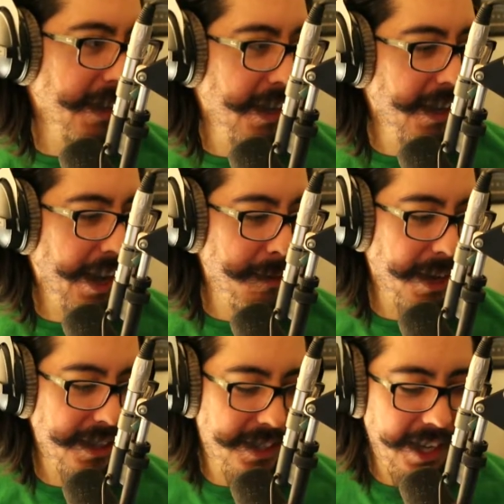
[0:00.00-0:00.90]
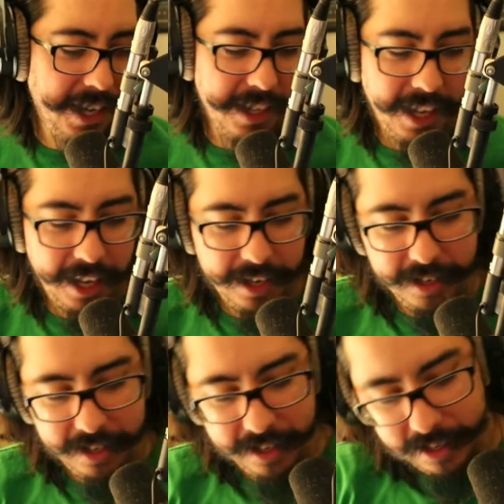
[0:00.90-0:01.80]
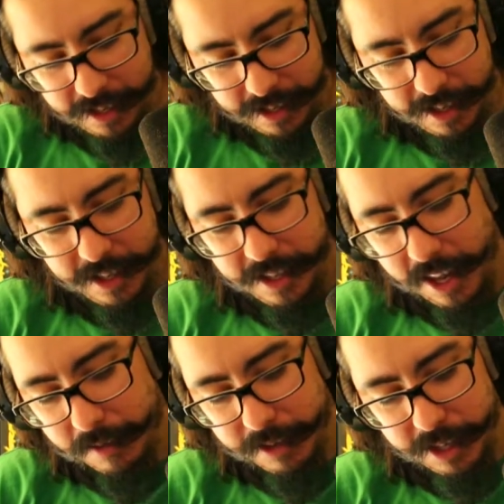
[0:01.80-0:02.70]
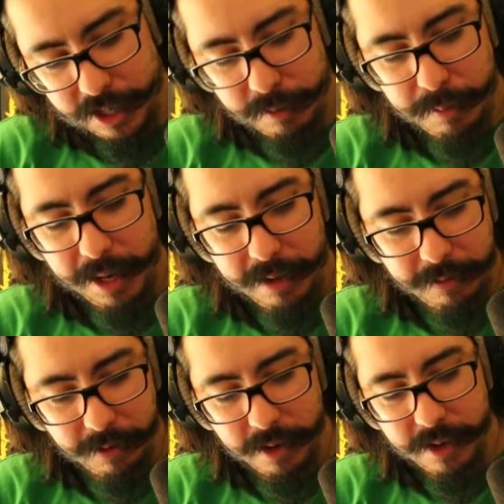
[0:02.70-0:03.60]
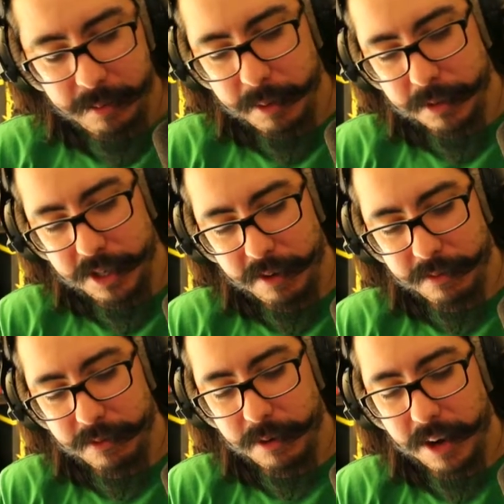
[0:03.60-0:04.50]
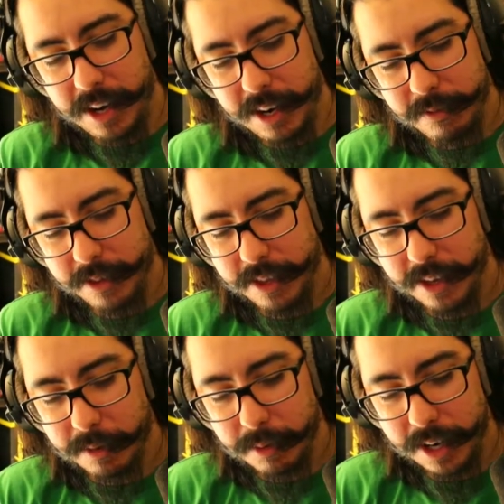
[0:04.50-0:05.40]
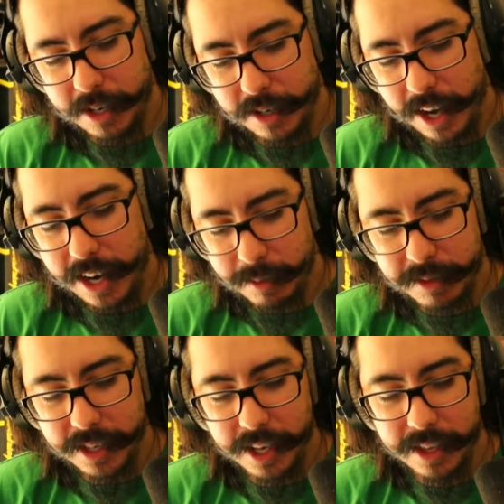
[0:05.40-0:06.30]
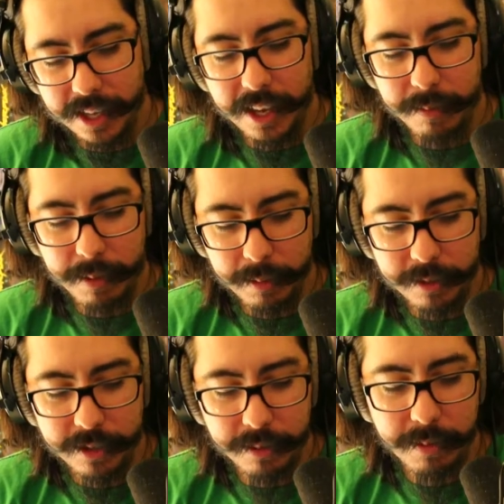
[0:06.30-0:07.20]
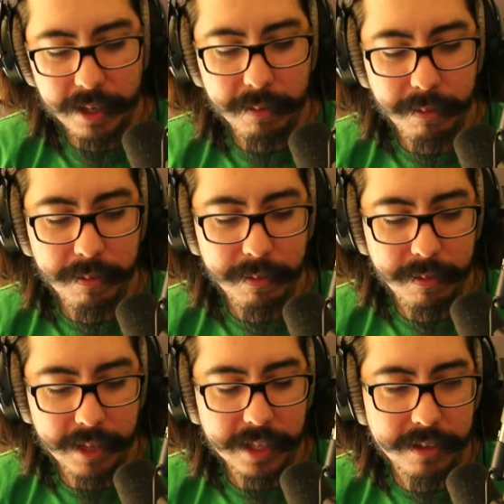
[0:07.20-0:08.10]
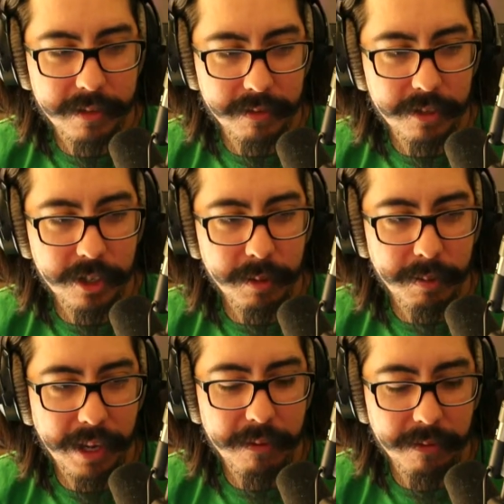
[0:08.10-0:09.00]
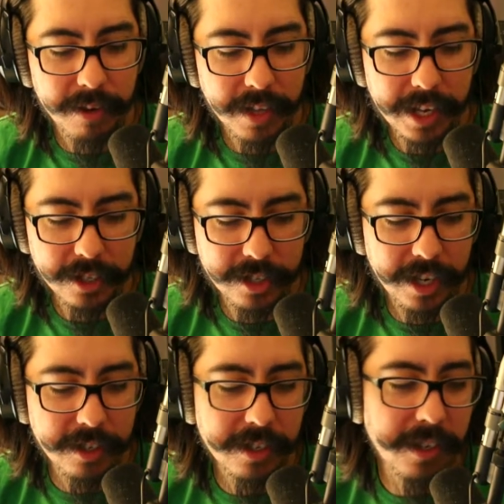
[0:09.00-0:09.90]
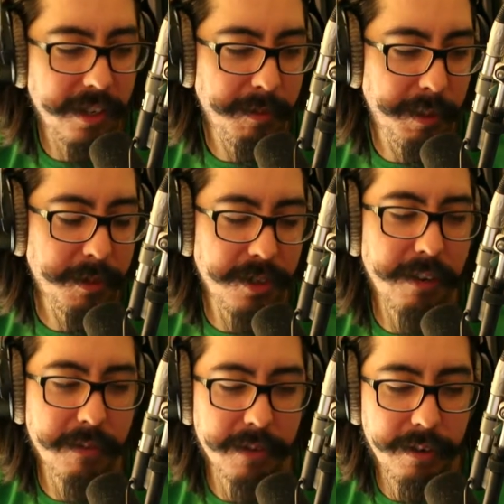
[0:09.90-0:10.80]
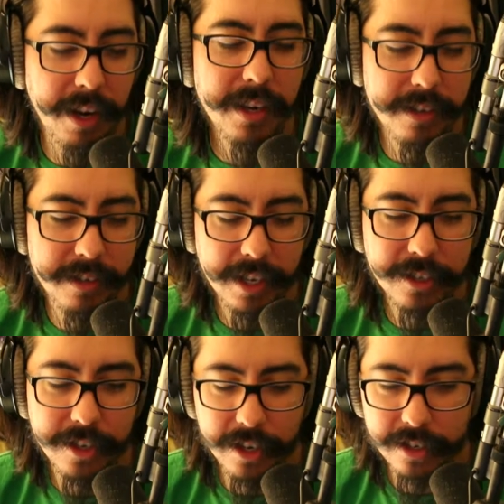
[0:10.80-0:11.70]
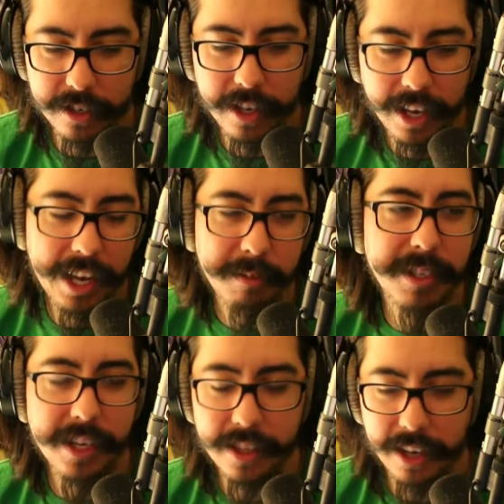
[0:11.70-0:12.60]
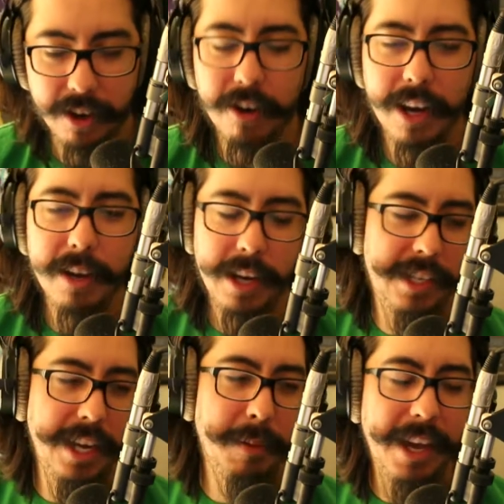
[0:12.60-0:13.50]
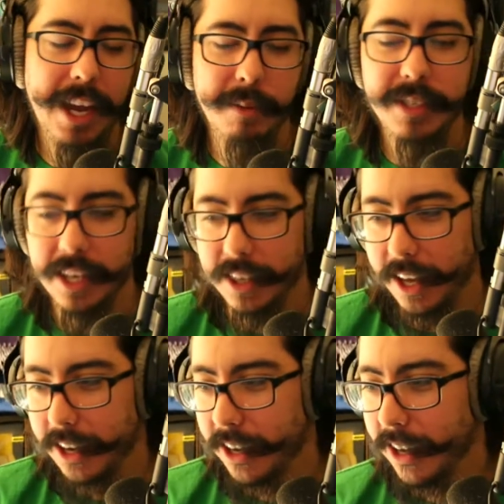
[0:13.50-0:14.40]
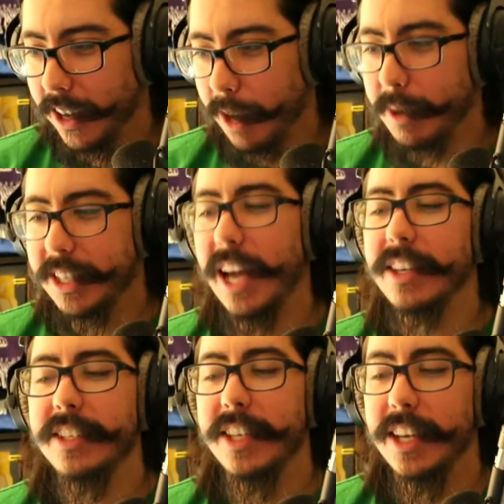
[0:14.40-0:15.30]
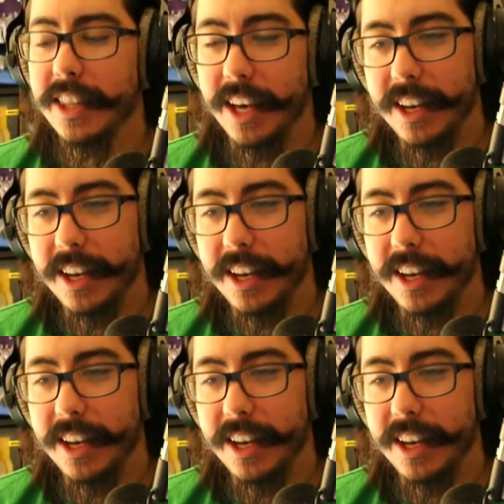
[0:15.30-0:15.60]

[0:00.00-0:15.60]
I'm not saying that everything should be paid for and people should have a free ride to everything, but I am saying that things should be paid for, like education, and people should have a free ride to education. I am saying that. No, I take it back. I am saying that. I'm exactly saying that.